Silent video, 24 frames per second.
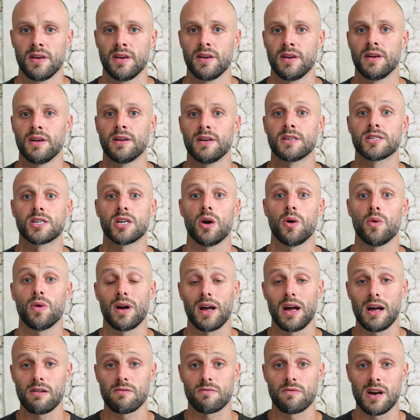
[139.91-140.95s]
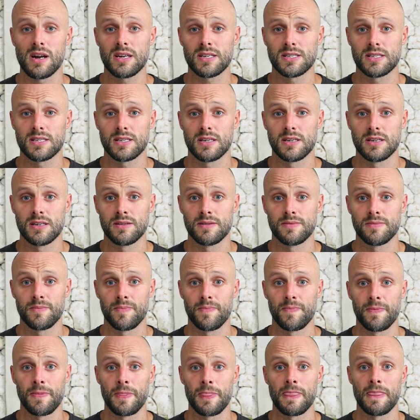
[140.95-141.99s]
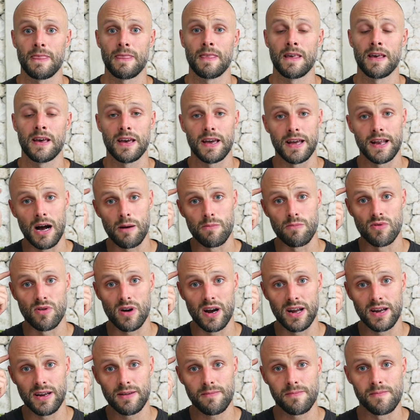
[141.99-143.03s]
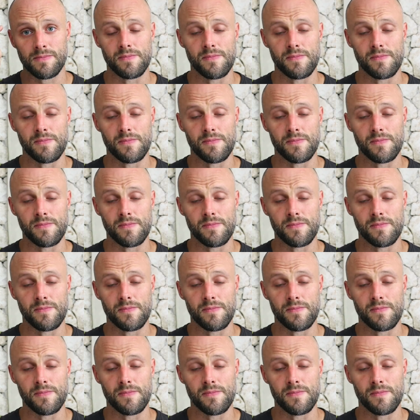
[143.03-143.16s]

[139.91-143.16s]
So at rest, in our brain,